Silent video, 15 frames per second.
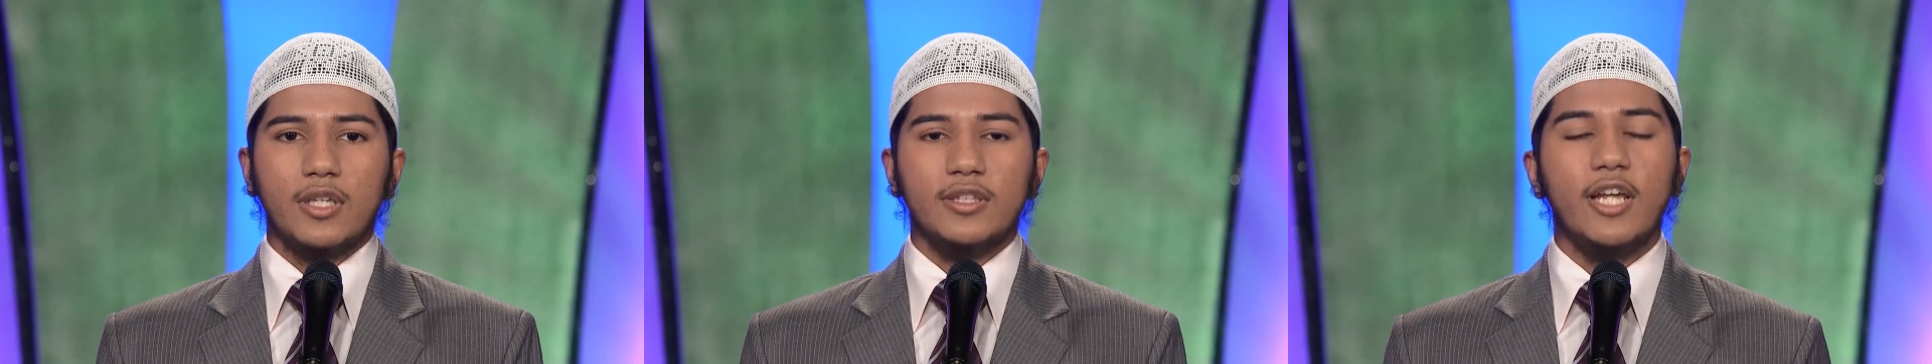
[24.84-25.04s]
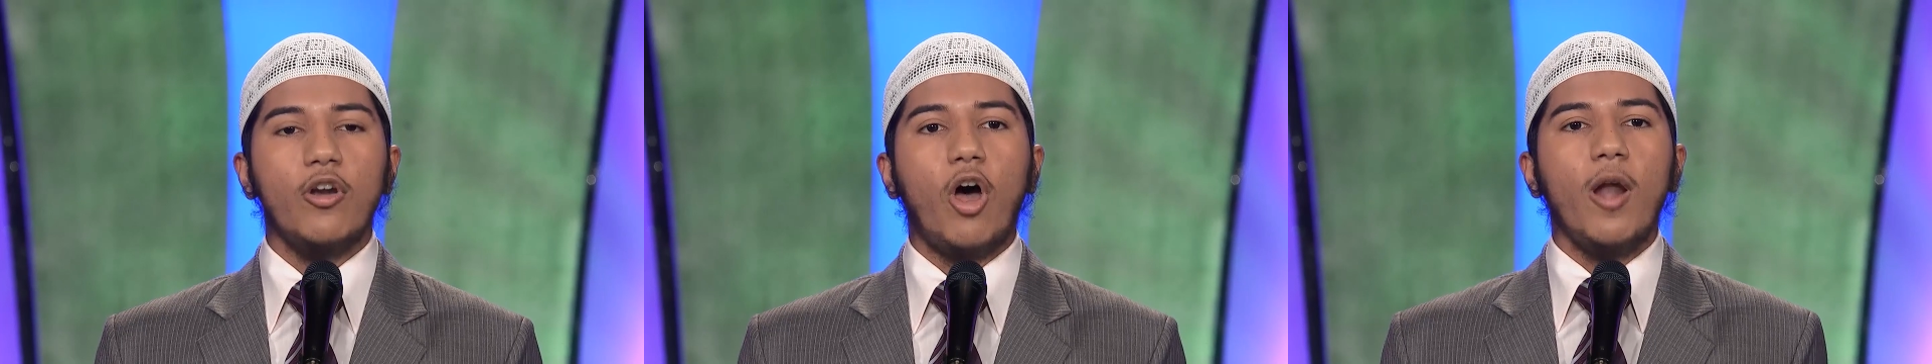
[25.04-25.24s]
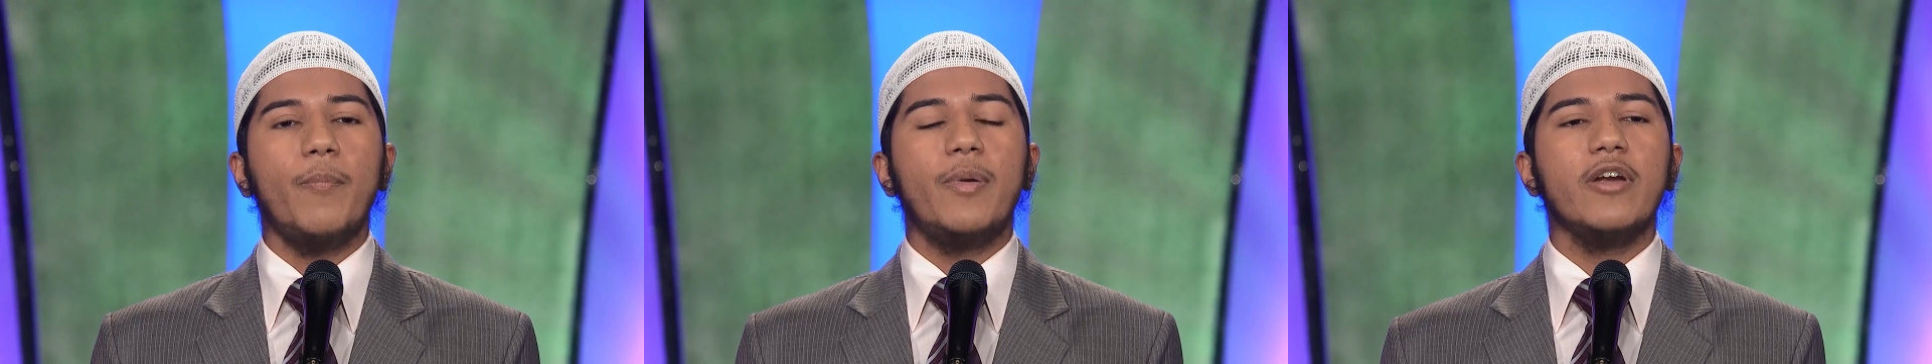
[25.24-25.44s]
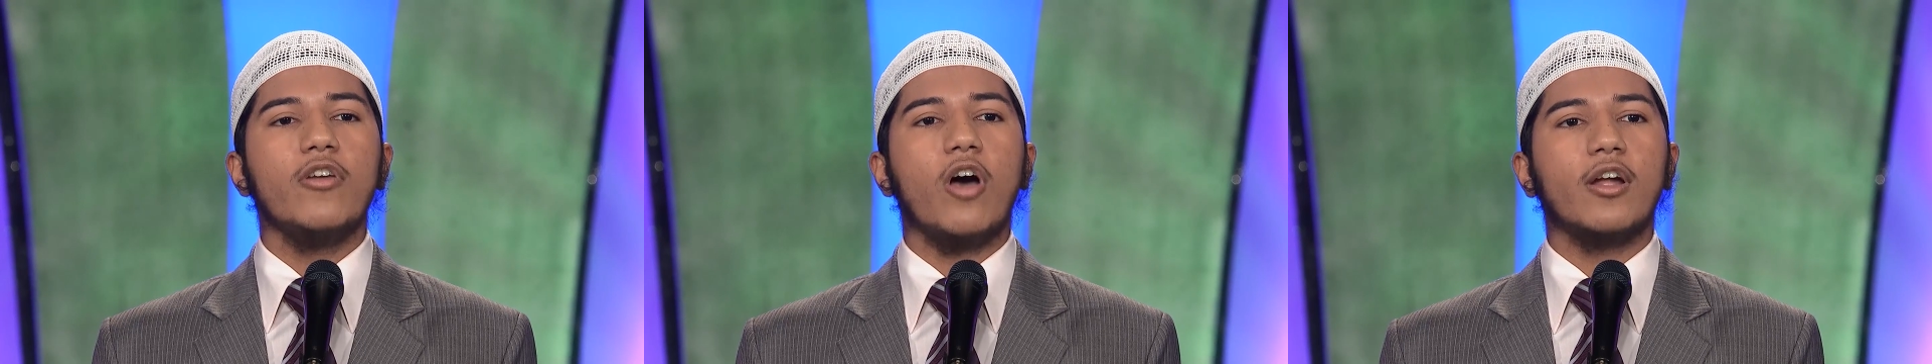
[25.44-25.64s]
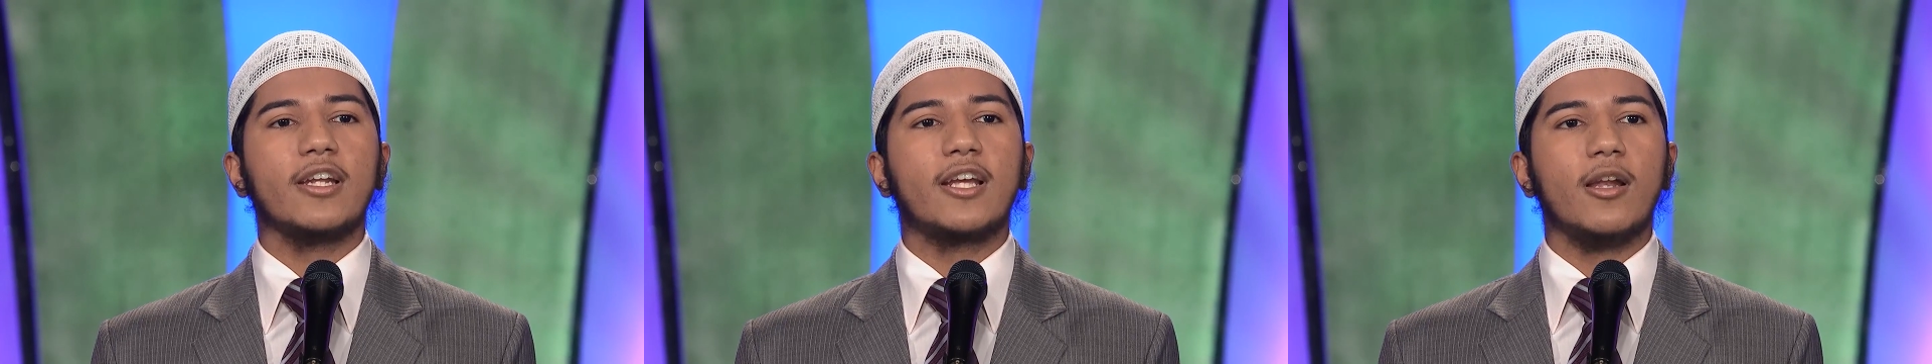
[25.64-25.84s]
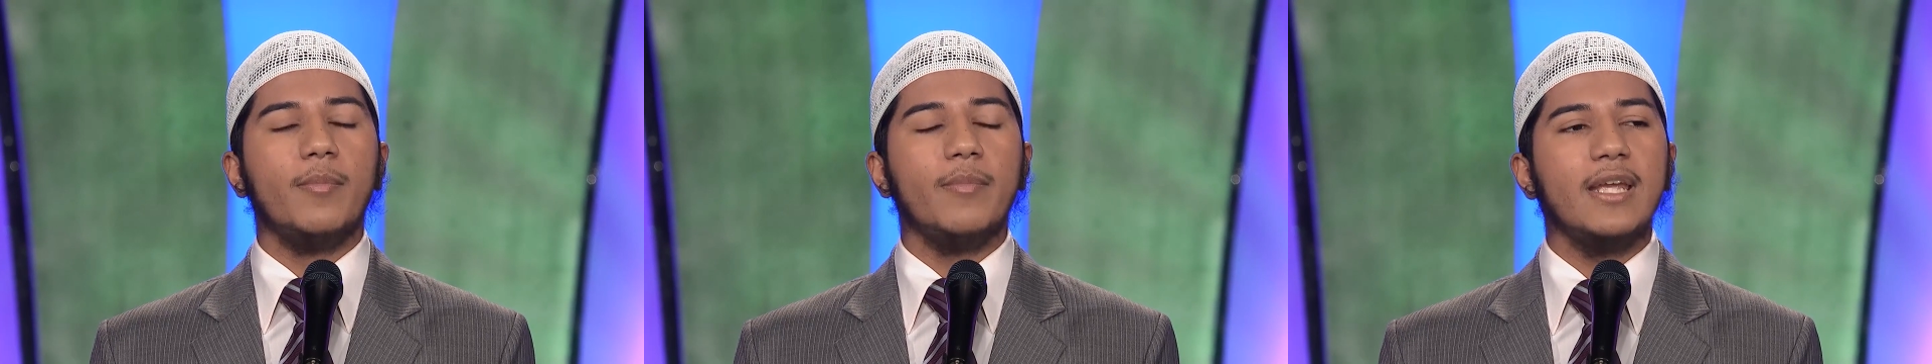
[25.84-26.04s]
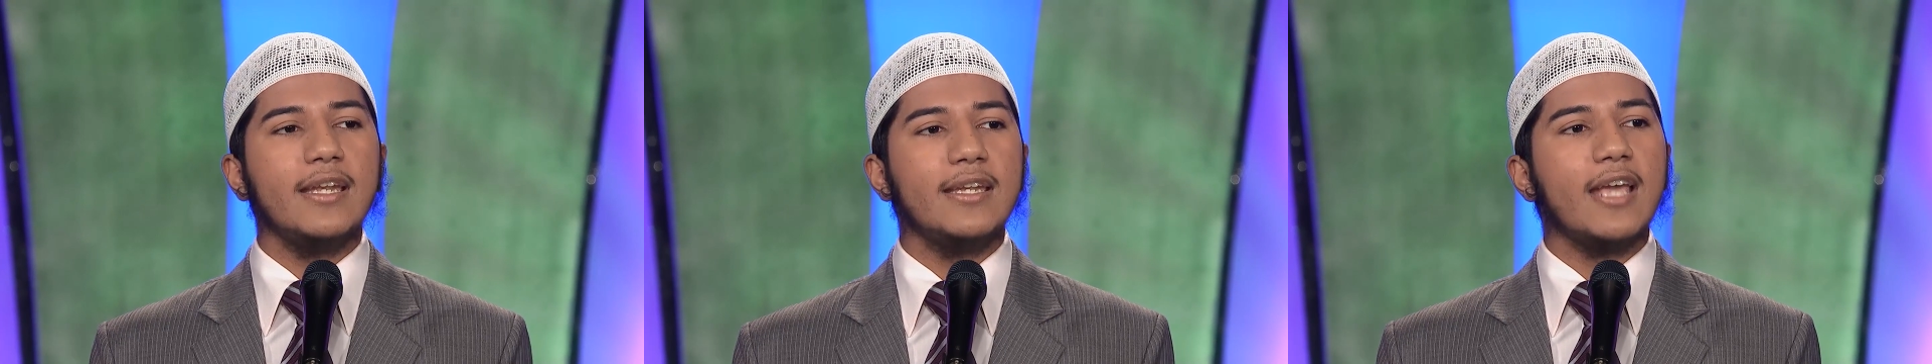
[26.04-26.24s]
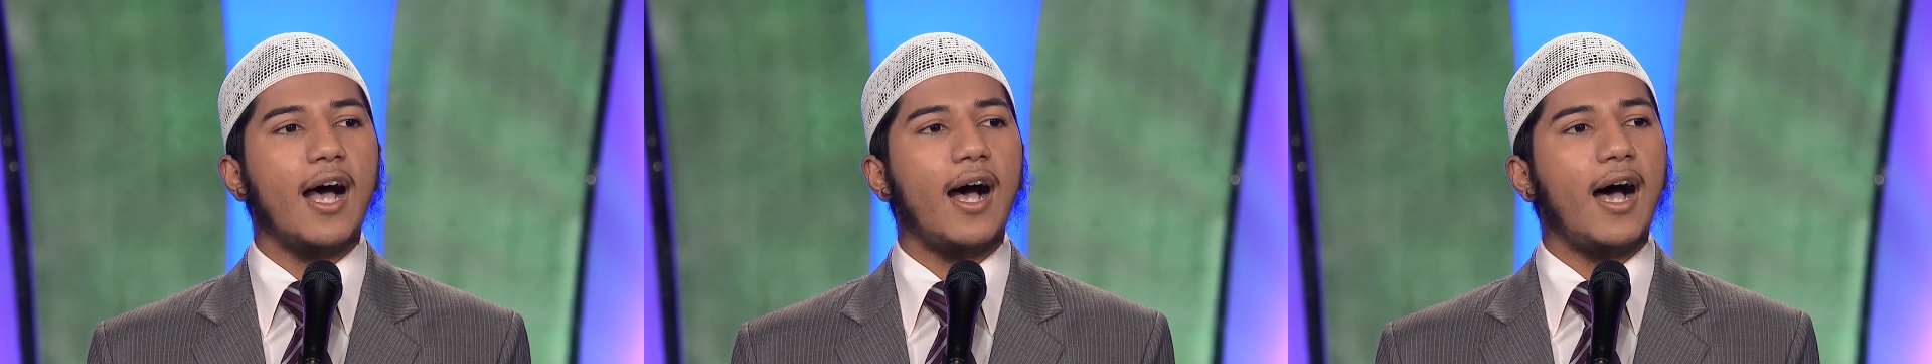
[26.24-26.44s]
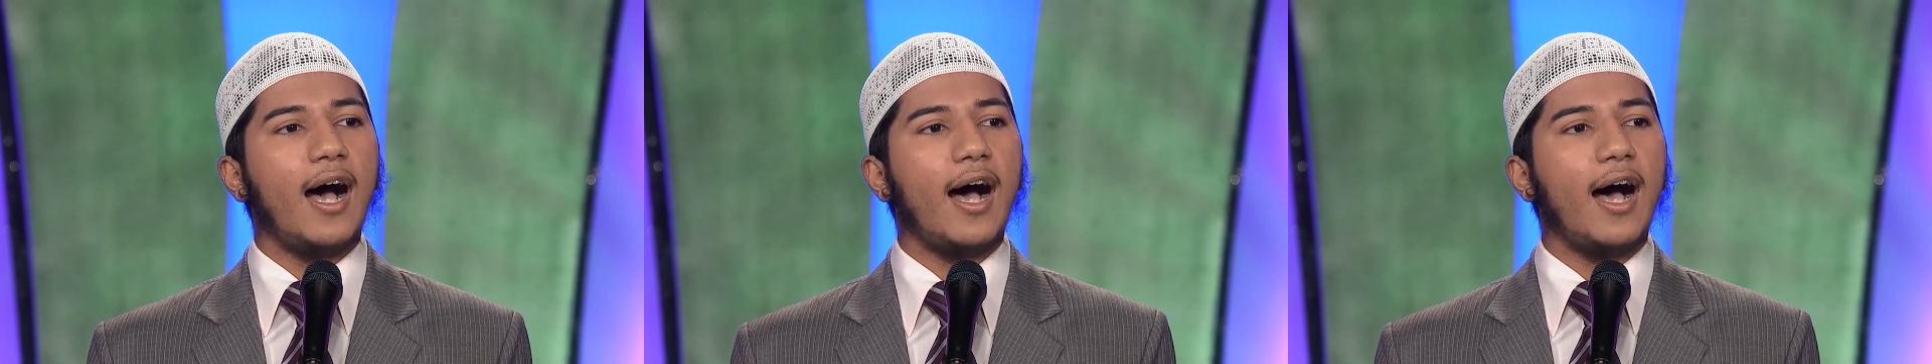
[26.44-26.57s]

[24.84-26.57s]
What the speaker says: The non-periodical media